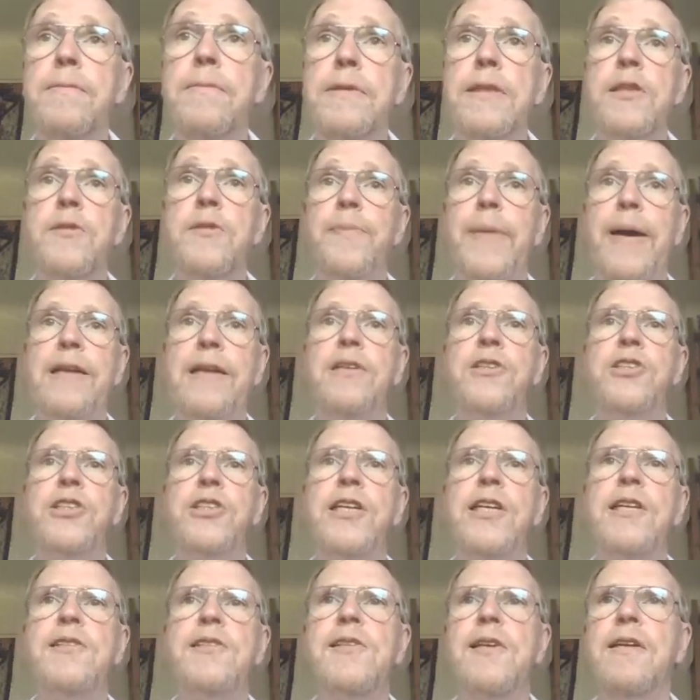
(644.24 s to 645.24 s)
these balance
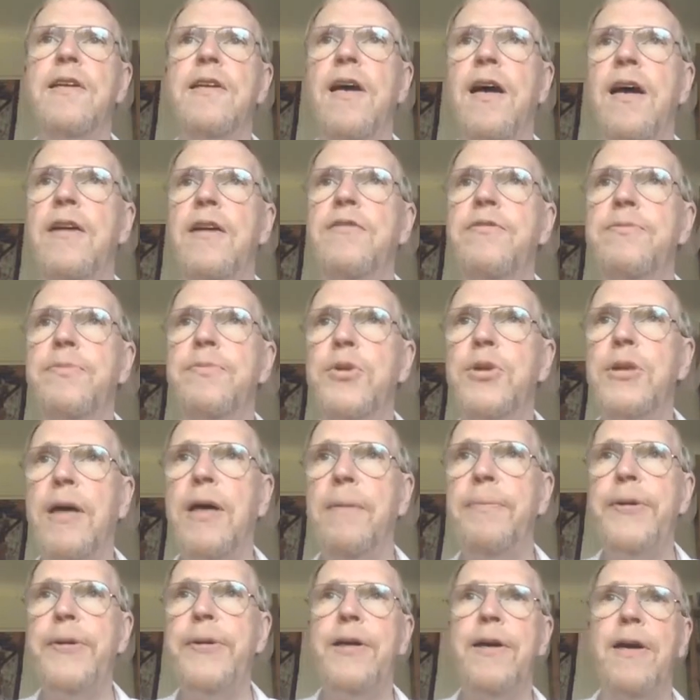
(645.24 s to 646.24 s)
sheets that I've put
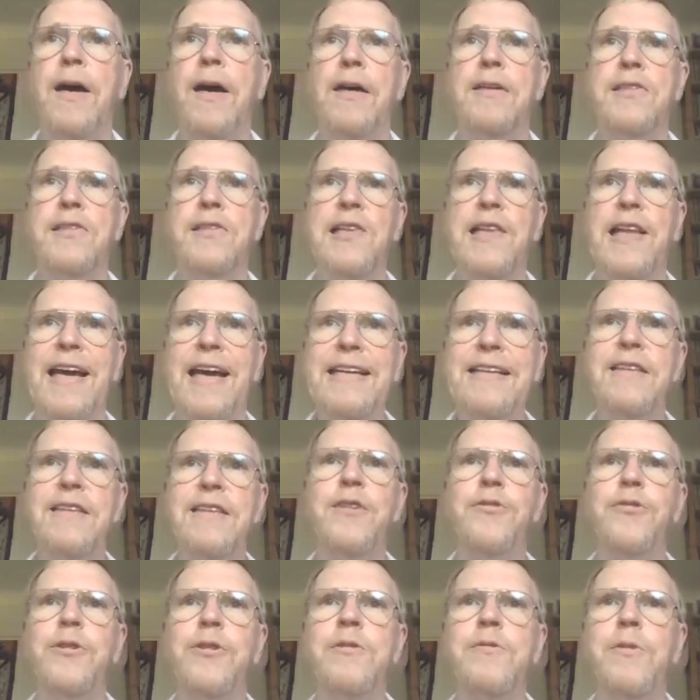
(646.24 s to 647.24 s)
up here are slightly
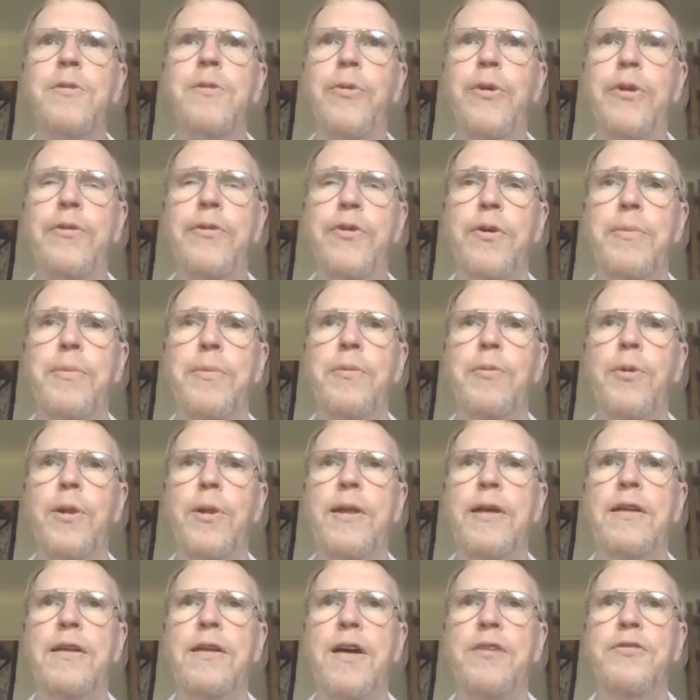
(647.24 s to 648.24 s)
different from the one
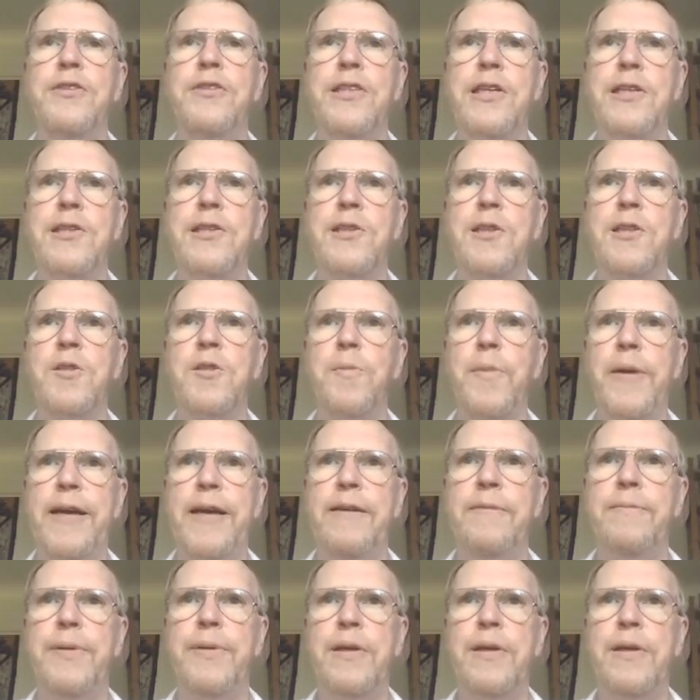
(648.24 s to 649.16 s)
that I've just explained,